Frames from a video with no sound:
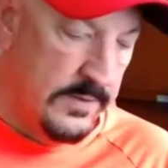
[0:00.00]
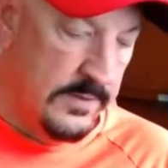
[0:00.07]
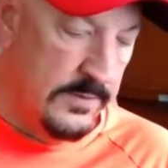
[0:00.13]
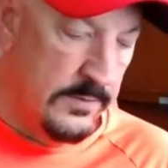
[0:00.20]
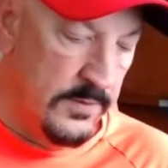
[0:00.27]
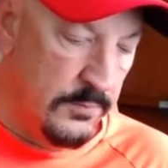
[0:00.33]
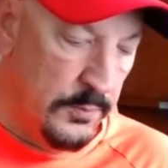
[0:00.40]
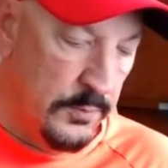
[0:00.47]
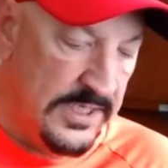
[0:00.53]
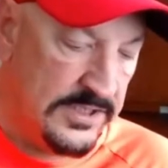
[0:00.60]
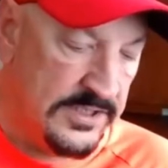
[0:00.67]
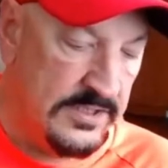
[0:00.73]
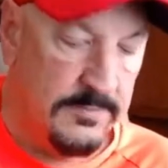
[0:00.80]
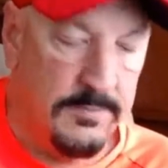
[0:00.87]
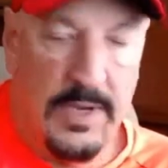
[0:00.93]
the
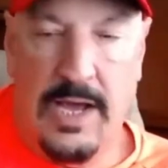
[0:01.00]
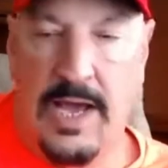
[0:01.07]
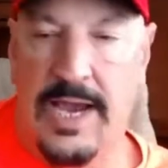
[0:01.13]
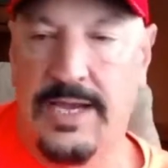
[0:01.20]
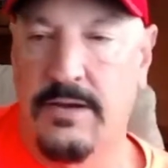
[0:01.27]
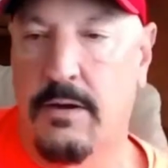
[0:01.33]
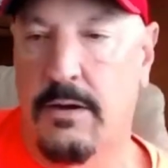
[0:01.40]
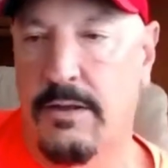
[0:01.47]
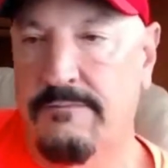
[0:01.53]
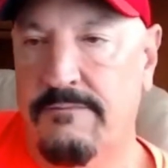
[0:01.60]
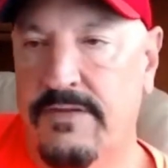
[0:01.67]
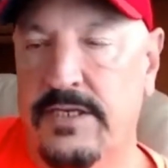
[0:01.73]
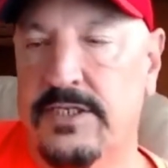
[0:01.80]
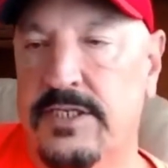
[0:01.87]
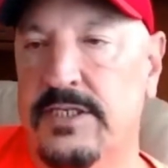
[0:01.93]
reason behind all of
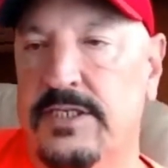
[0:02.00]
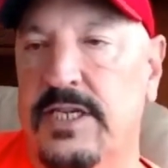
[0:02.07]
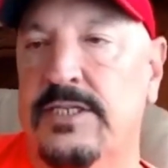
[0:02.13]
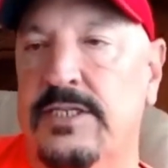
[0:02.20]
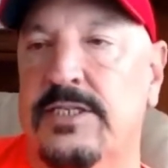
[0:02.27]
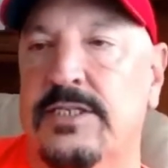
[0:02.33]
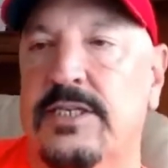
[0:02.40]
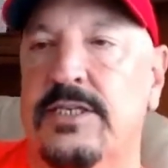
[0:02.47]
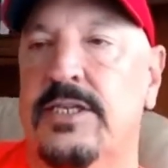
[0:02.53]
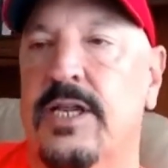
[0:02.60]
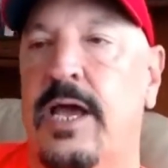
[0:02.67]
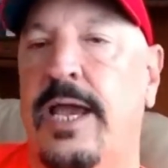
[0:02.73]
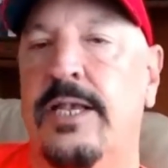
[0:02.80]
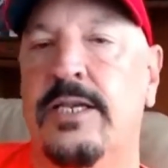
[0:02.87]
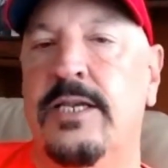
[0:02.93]
this is it's
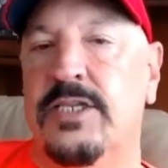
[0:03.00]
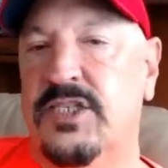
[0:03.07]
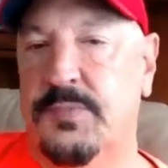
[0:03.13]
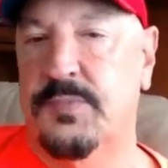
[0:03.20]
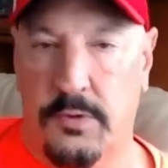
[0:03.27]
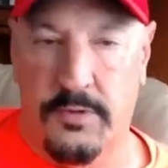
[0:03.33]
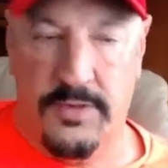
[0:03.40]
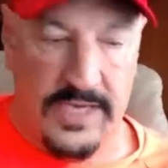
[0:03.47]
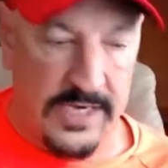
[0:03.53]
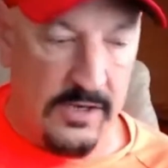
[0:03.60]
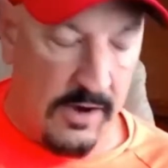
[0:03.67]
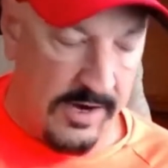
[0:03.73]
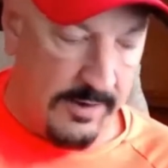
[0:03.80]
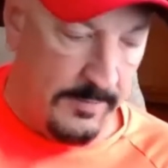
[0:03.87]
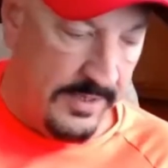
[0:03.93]
designed to spur the
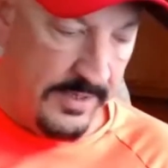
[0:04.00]
economy.